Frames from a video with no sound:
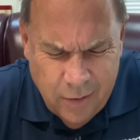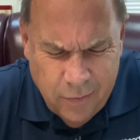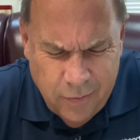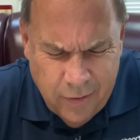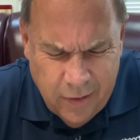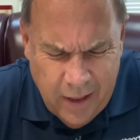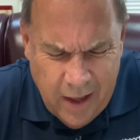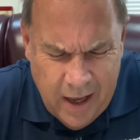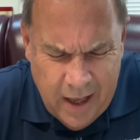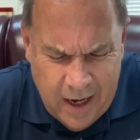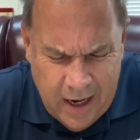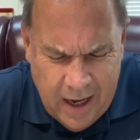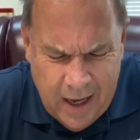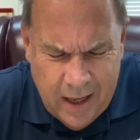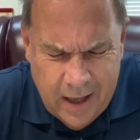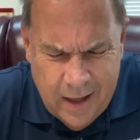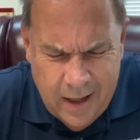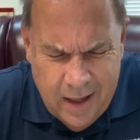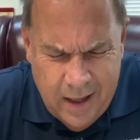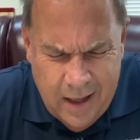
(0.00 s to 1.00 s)
for that.
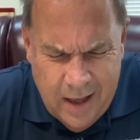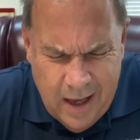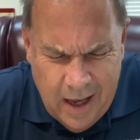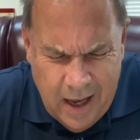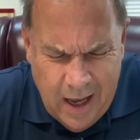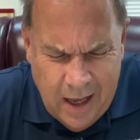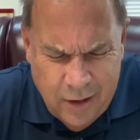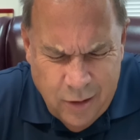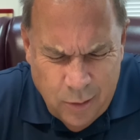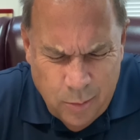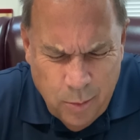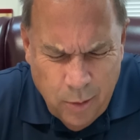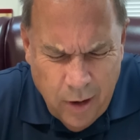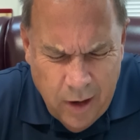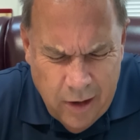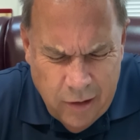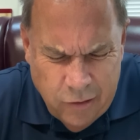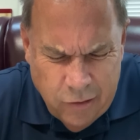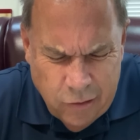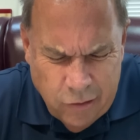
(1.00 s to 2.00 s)
I do
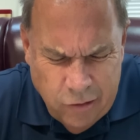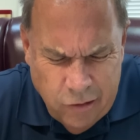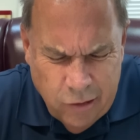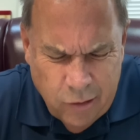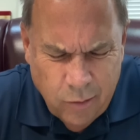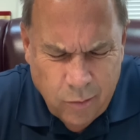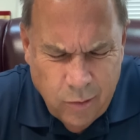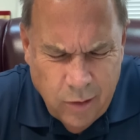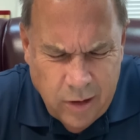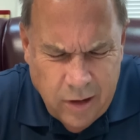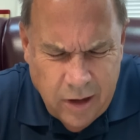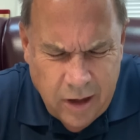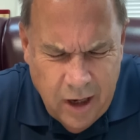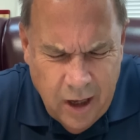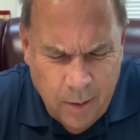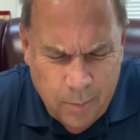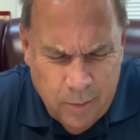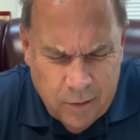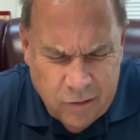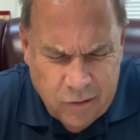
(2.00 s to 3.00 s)
pray as your children, you'd
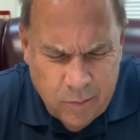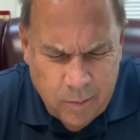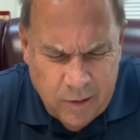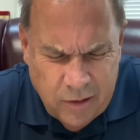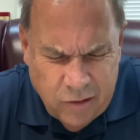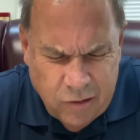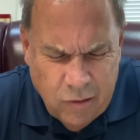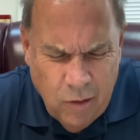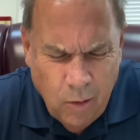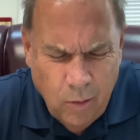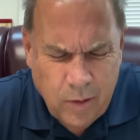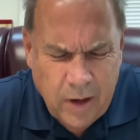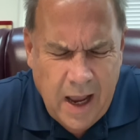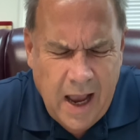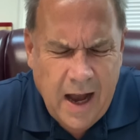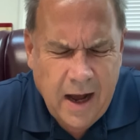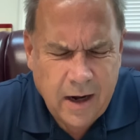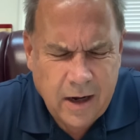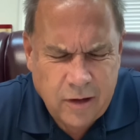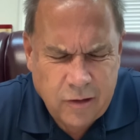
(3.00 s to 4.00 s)
help us to be sold
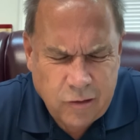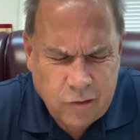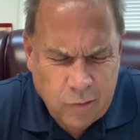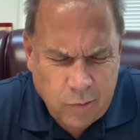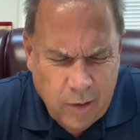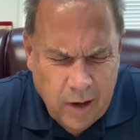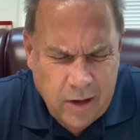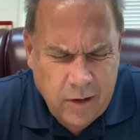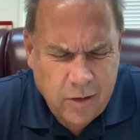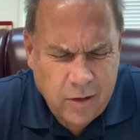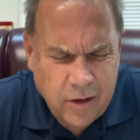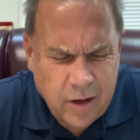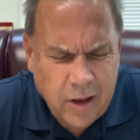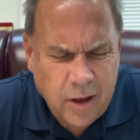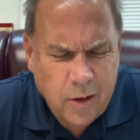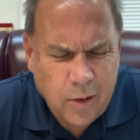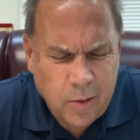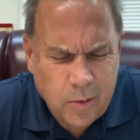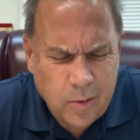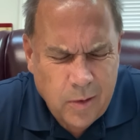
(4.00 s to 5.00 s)
out and surrendered to
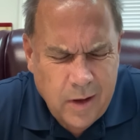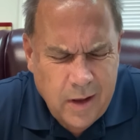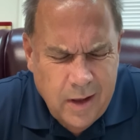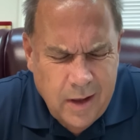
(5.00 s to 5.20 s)
you.